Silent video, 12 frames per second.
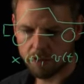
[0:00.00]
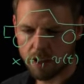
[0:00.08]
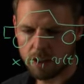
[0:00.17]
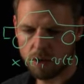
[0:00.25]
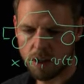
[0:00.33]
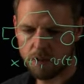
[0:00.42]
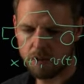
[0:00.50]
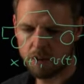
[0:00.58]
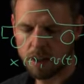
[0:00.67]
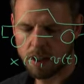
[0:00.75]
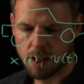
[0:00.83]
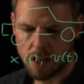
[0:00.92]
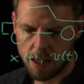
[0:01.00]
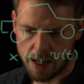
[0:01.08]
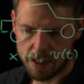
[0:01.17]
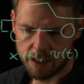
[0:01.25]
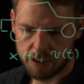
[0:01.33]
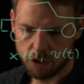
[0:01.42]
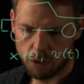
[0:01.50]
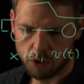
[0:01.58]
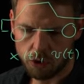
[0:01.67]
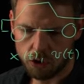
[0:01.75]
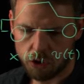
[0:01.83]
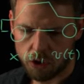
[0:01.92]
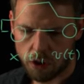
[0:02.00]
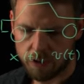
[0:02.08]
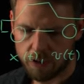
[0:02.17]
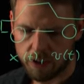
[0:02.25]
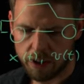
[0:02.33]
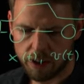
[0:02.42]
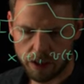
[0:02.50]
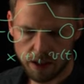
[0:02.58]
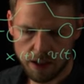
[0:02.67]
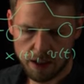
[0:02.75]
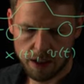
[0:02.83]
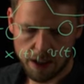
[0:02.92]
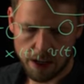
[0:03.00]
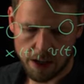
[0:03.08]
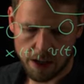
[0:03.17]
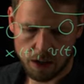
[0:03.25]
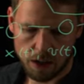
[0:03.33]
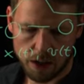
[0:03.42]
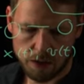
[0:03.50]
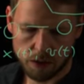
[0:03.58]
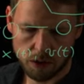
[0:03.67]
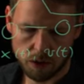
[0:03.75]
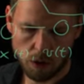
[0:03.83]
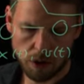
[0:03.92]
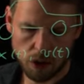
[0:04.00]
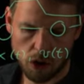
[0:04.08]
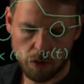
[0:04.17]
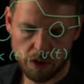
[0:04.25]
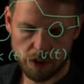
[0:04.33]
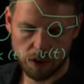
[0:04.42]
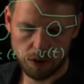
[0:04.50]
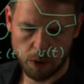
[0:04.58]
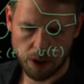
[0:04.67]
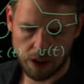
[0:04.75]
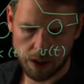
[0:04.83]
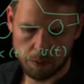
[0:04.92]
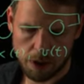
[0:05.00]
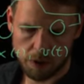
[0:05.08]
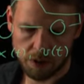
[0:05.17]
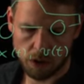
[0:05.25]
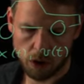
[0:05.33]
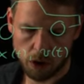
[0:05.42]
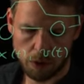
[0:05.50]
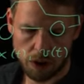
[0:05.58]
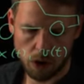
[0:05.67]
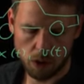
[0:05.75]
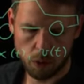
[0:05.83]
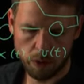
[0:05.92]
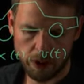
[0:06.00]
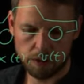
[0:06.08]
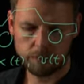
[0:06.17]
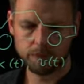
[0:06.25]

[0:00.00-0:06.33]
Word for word: and you have a distribution of the air and it's going over the wing, maybe it's going below the wing.